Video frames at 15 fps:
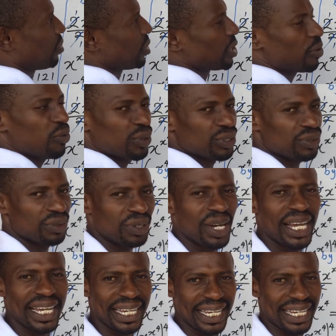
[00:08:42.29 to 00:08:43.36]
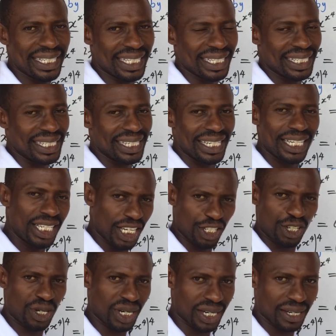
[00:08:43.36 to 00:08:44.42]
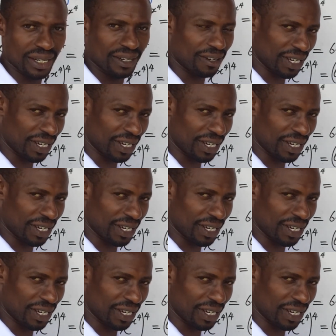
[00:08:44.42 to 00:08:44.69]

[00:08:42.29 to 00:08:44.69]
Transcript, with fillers: of 4 equal to 8. It's a trick,